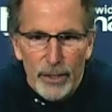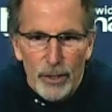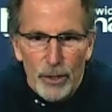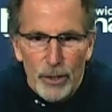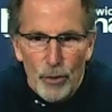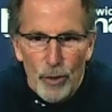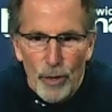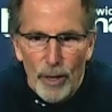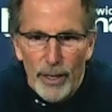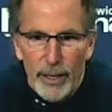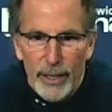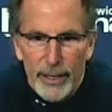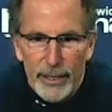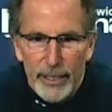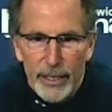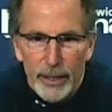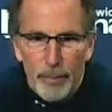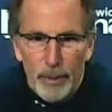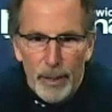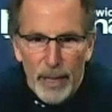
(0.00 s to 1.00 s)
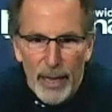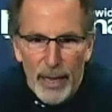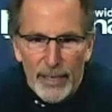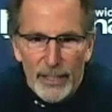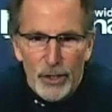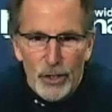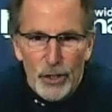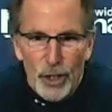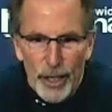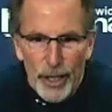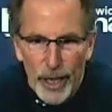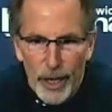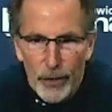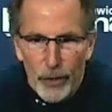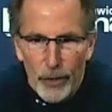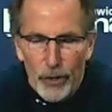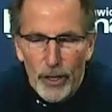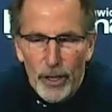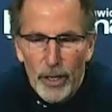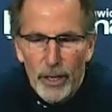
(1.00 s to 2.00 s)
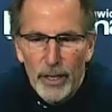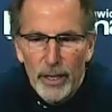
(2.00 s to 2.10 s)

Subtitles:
to try to keep lines together